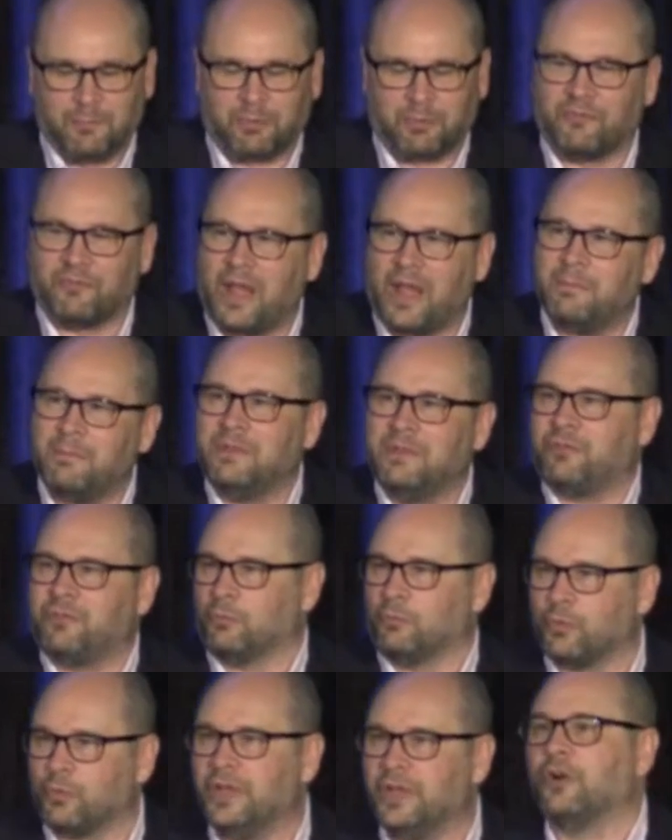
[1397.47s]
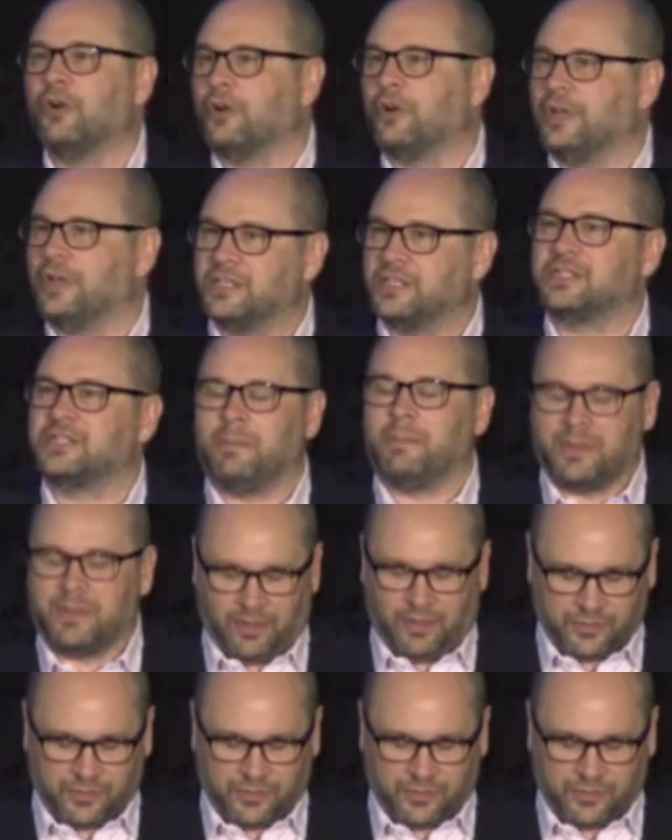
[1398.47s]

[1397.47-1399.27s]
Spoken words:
prevent me from relearning some of